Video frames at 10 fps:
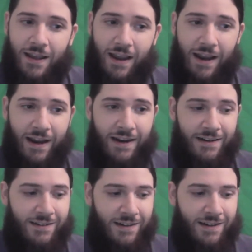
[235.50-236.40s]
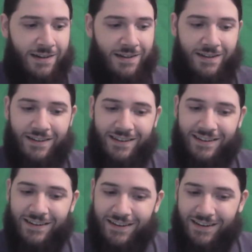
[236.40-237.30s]
And
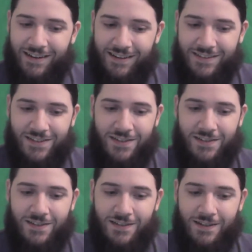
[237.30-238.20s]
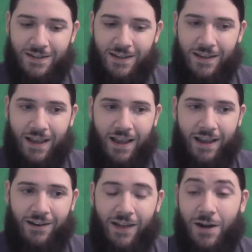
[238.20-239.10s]
it's
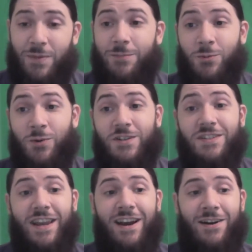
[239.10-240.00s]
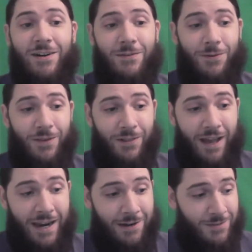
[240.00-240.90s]
and a lot of people were scared for their
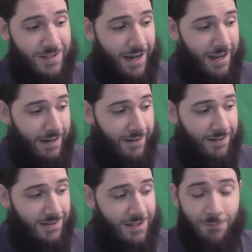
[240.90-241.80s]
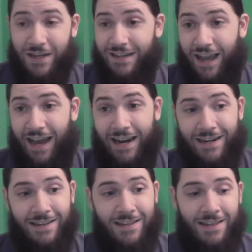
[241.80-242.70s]
lives, and somebody died,